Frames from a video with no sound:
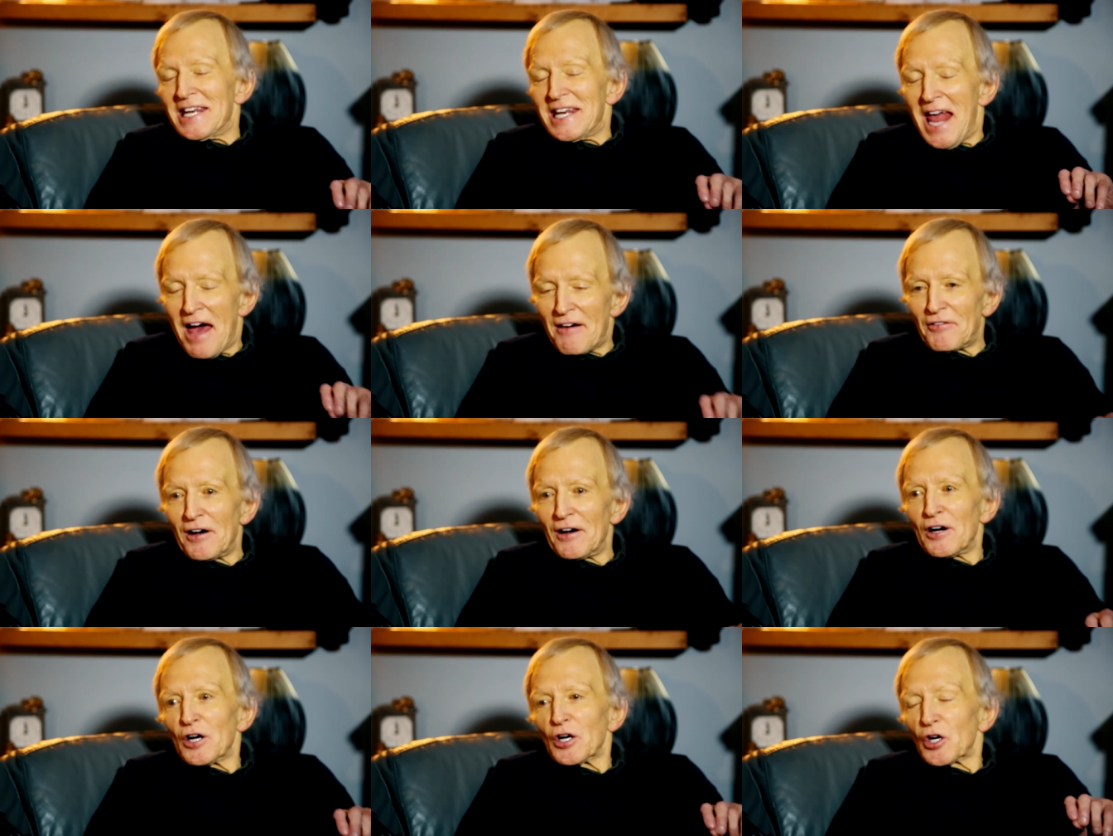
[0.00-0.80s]

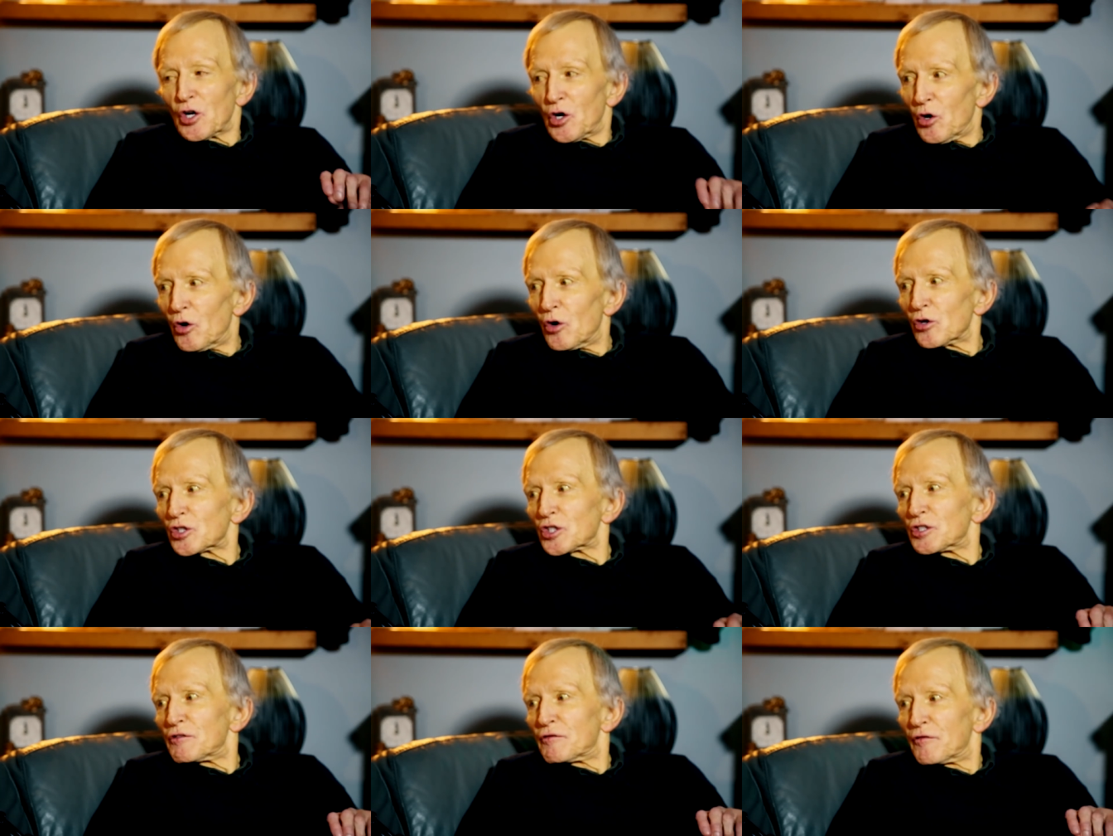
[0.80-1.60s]
Never
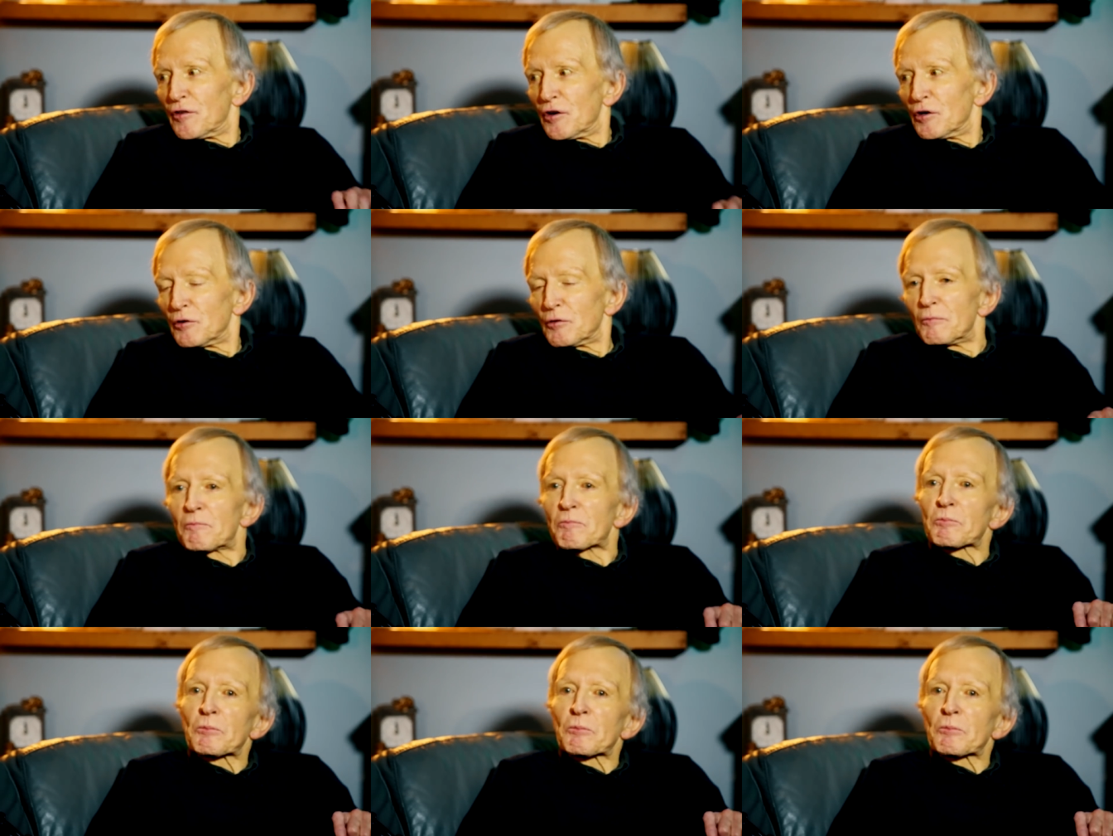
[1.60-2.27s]
caught flu.